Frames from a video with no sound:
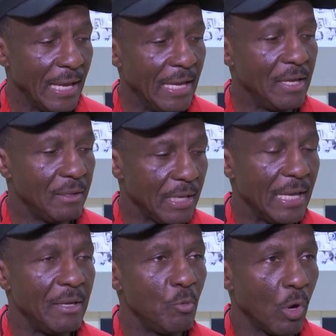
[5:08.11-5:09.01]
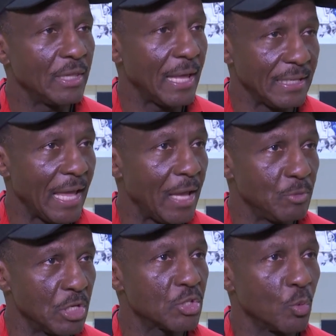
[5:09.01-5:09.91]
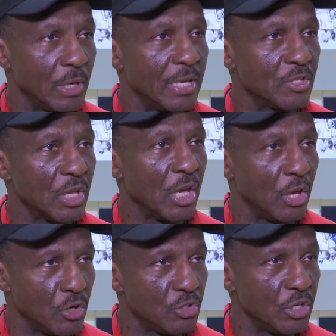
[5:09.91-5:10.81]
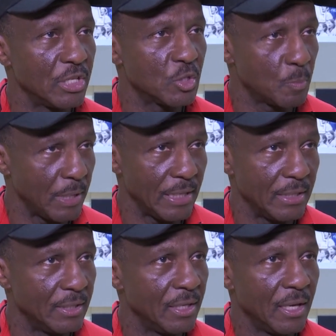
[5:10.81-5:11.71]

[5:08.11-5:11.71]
he won that game just with his energy and speed.